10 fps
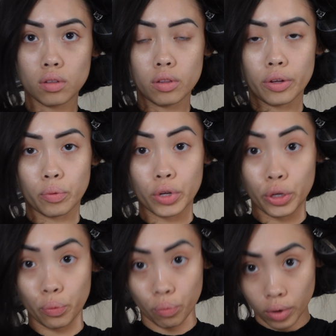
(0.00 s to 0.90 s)
Then when
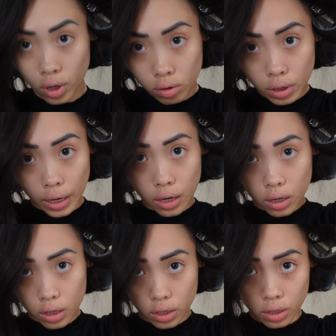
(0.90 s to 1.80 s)
you roll it
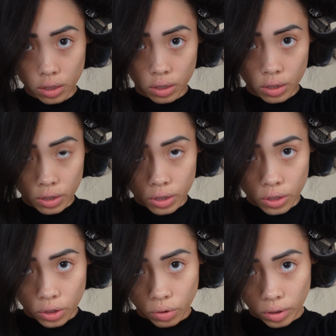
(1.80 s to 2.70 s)

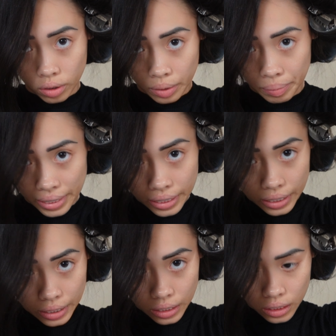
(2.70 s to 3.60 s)
back
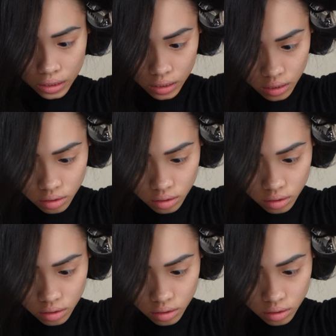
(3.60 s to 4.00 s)
in.